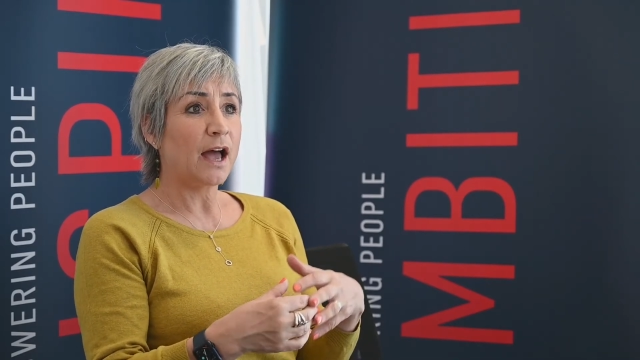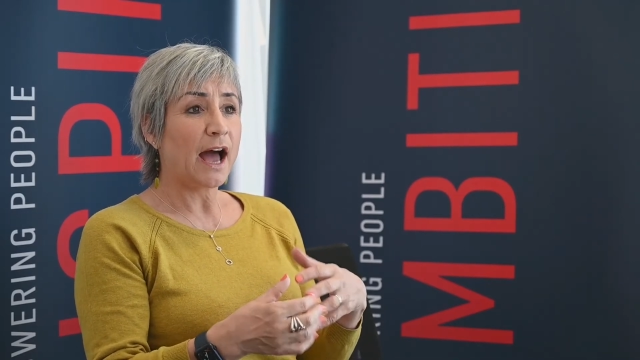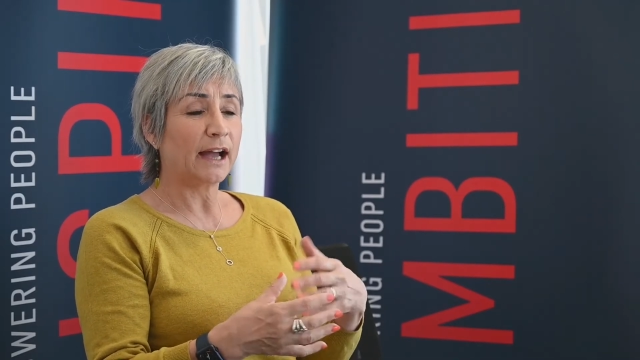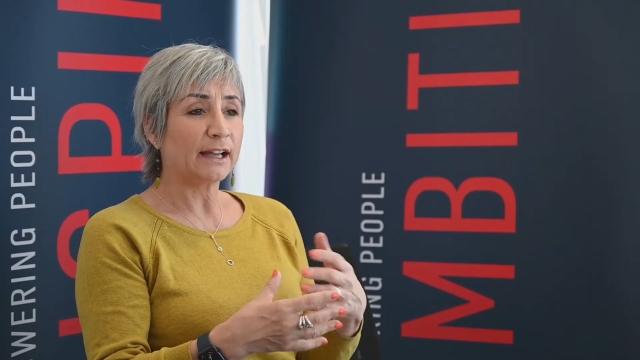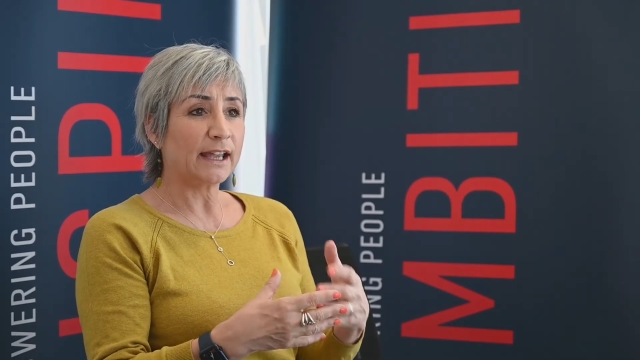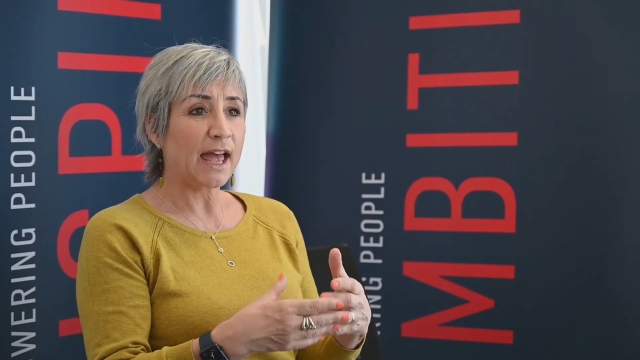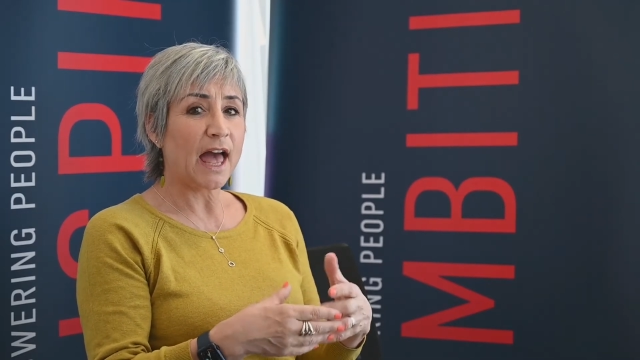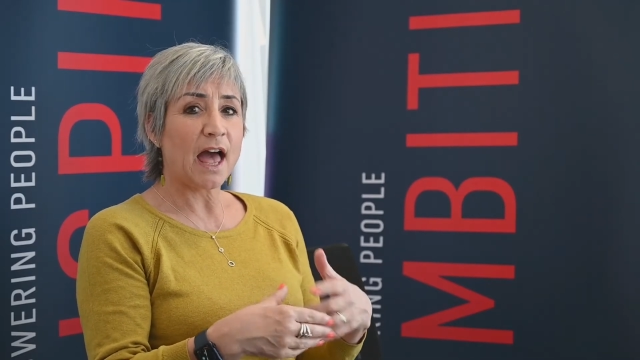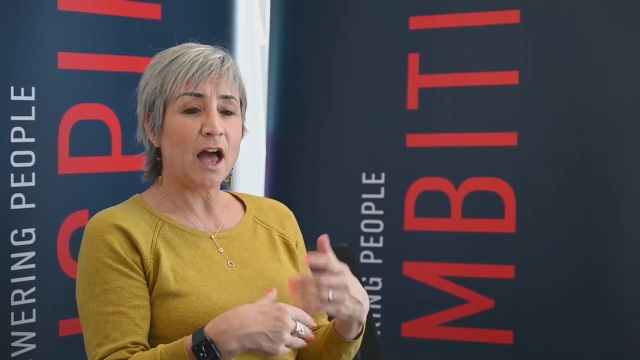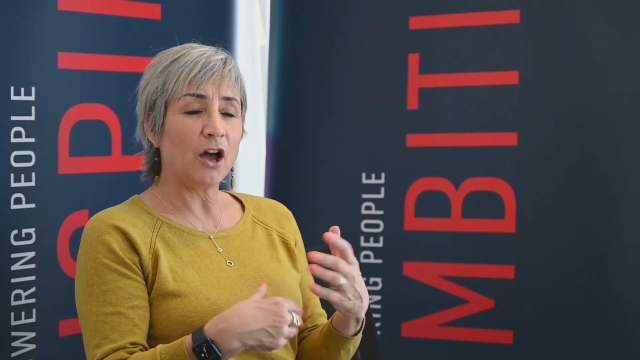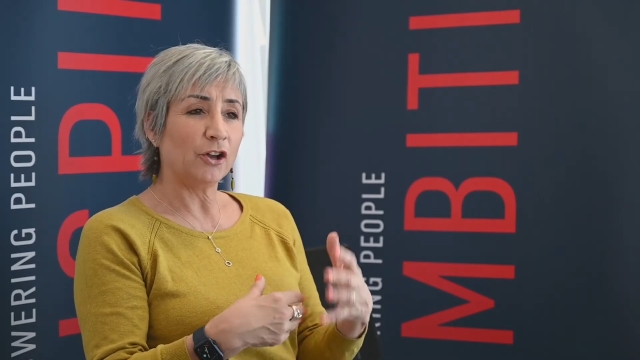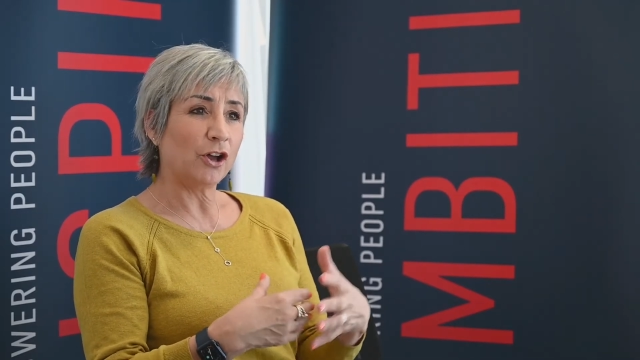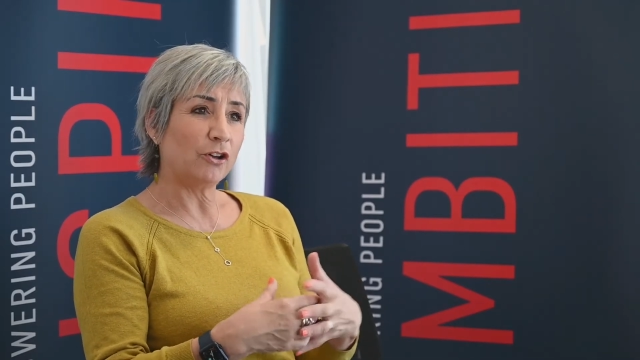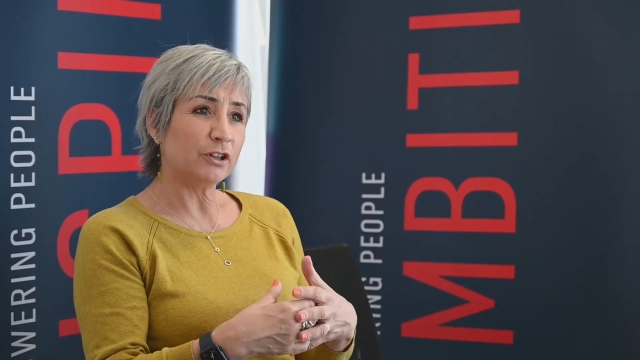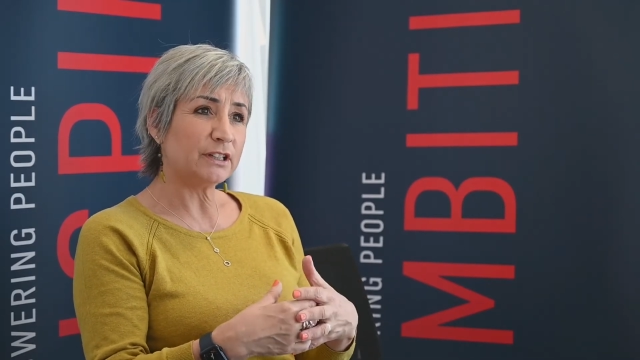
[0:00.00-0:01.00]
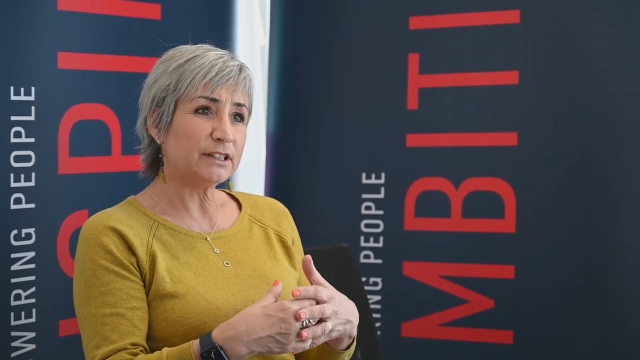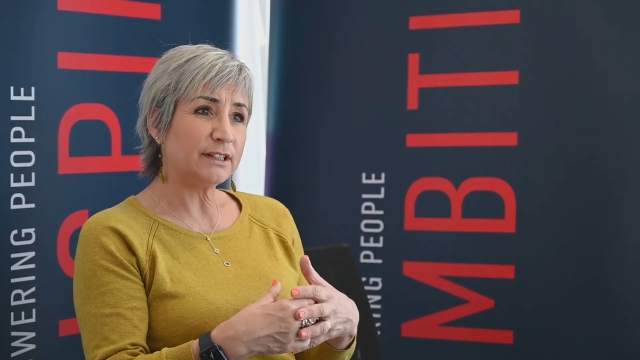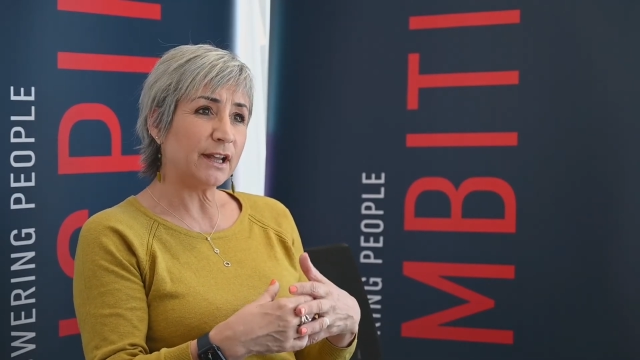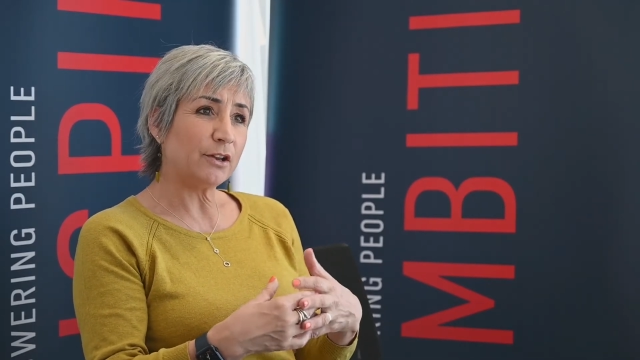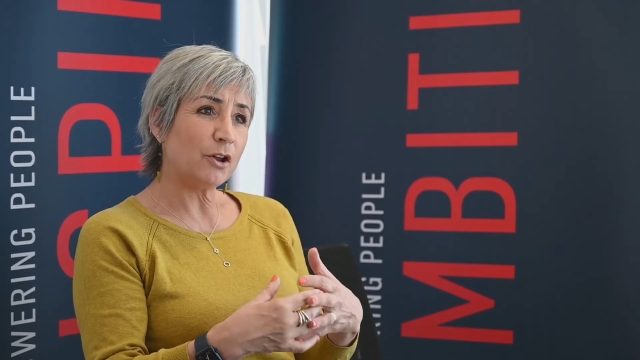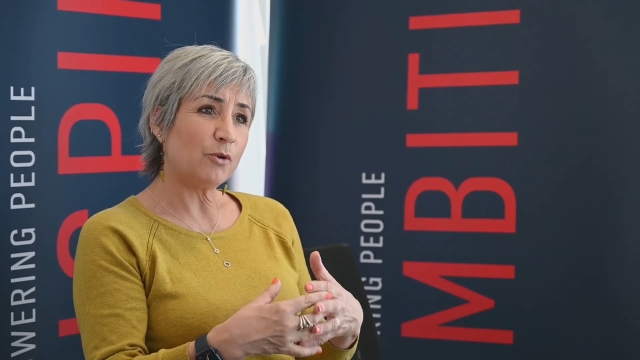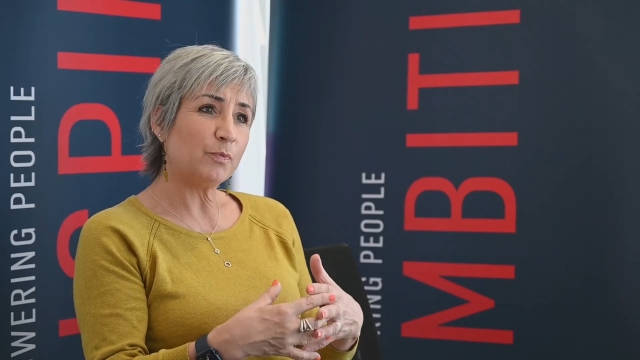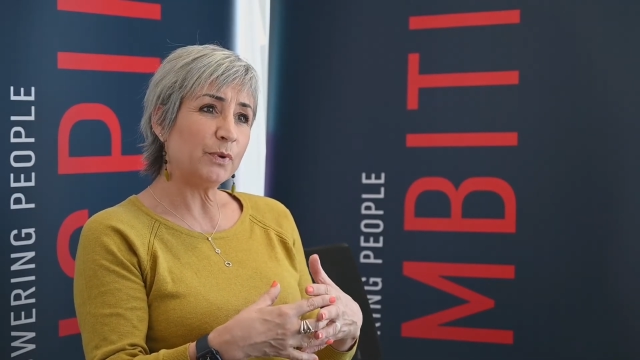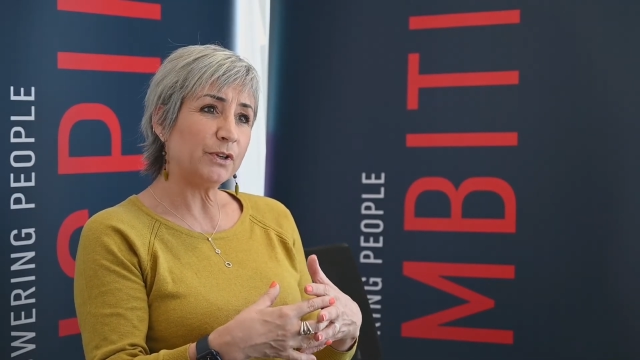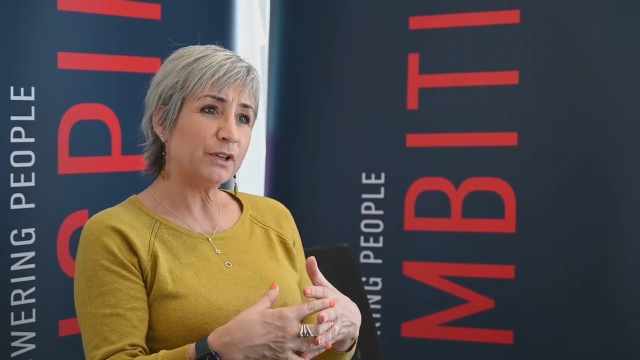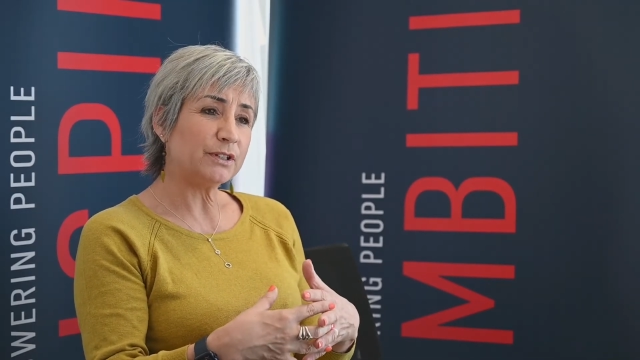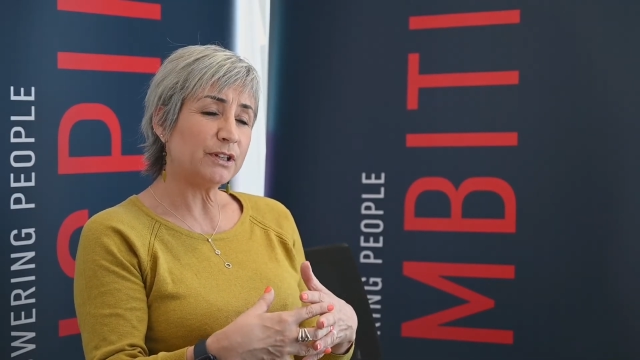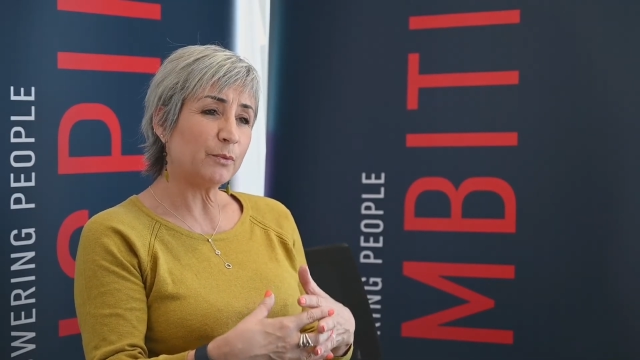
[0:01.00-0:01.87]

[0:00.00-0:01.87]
and care and honesty and openness